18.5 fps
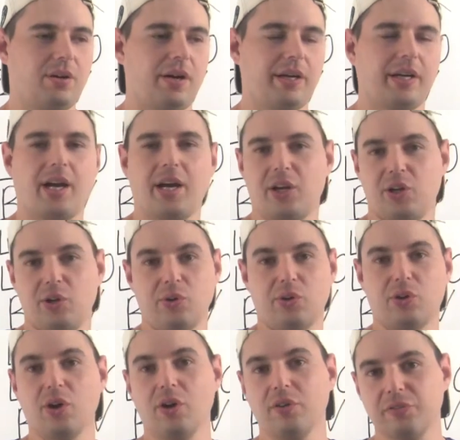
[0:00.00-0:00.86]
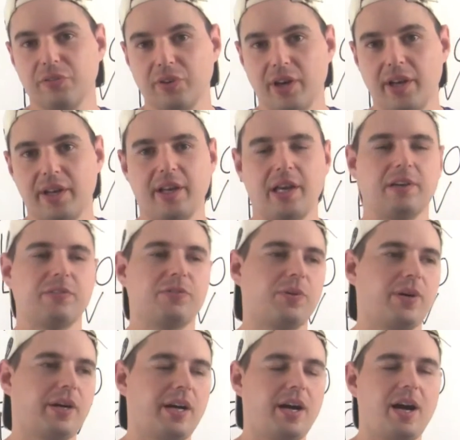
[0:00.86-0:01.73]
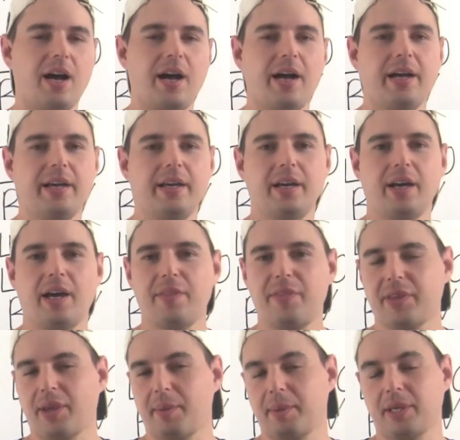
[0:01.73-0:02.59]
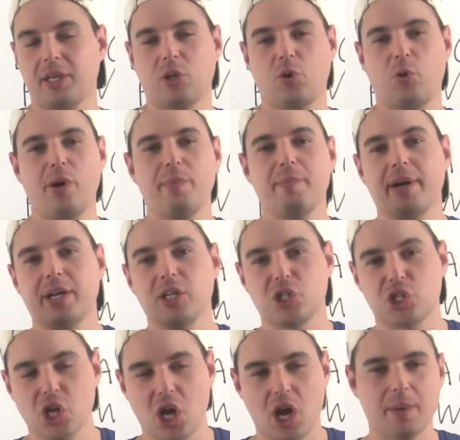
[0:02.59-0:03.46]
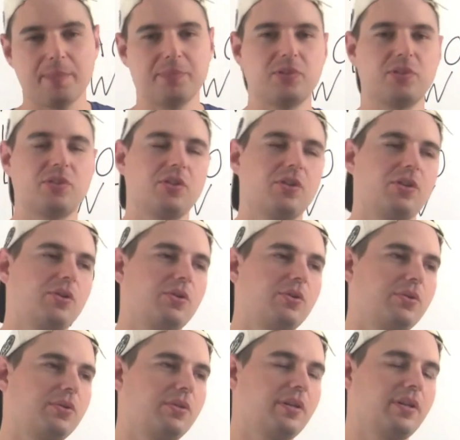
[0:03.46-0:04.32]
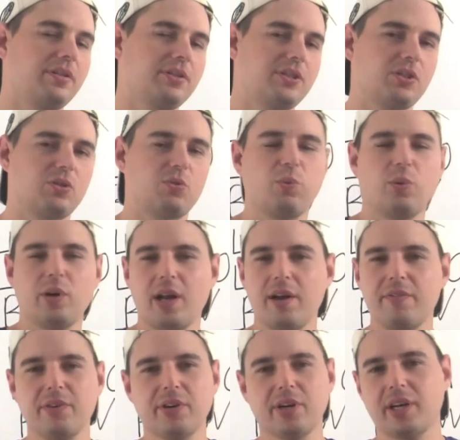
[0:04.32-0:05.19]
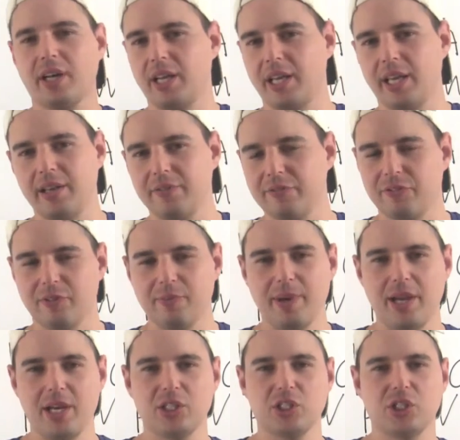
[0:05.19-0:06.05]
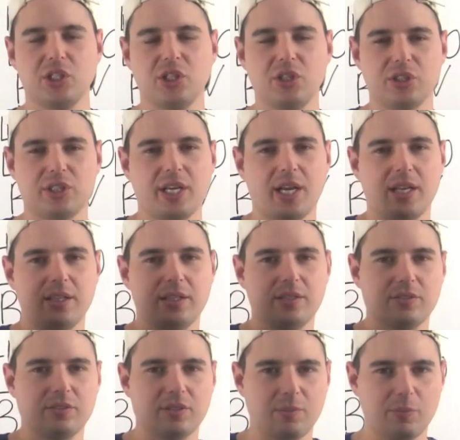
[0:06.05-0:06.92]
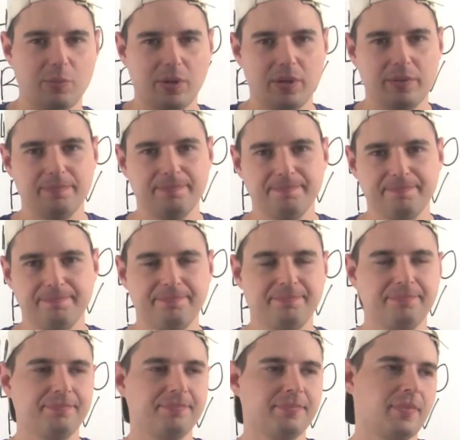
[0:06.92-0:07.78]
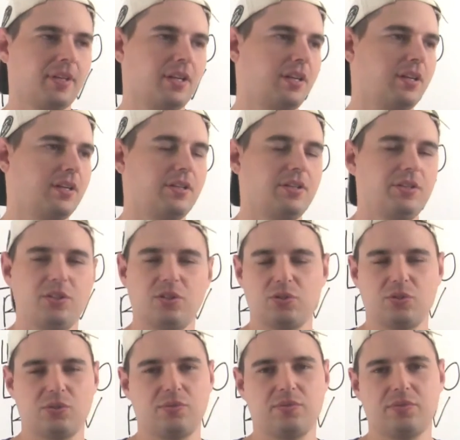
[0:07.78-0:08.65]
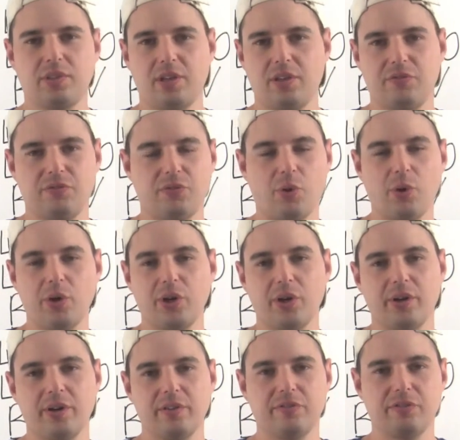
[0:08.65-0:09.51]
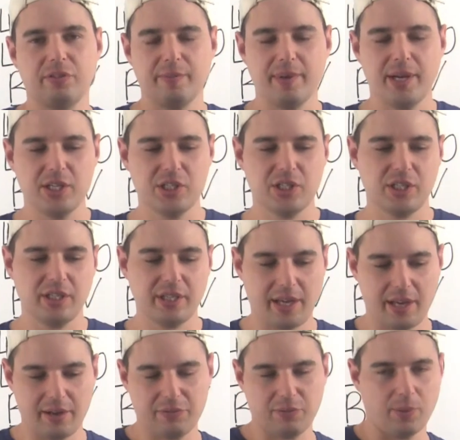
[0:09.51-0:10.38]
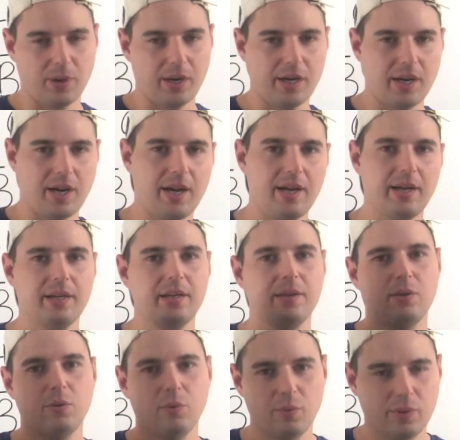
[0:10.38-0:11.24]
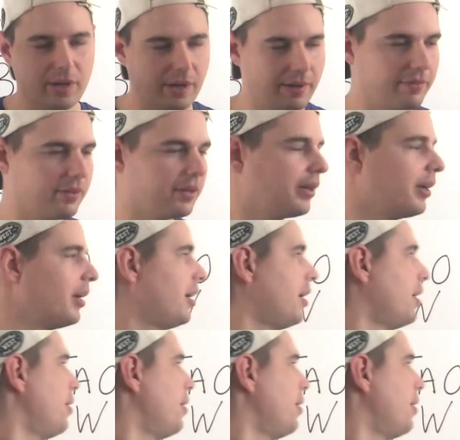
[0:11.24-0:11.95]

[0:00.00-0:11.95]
I got a new girlfriend, FYI, I think I'm going to quit my job soon. Just whatever kind of information you're telling someone, you just say for your information, FYI, whatever.